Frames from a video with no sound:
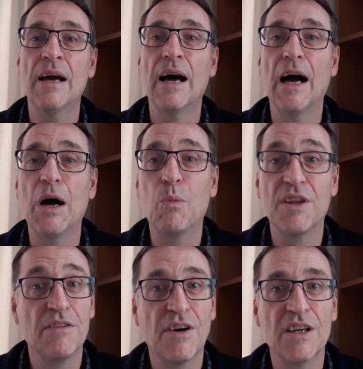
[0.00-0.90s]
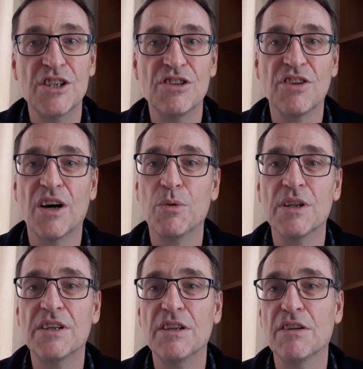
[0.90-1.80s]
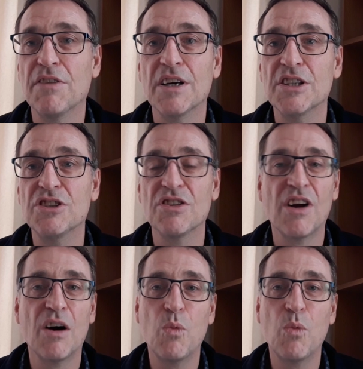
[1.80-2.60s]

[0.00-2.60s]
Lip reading: What the advantages are, what the disadvantages are,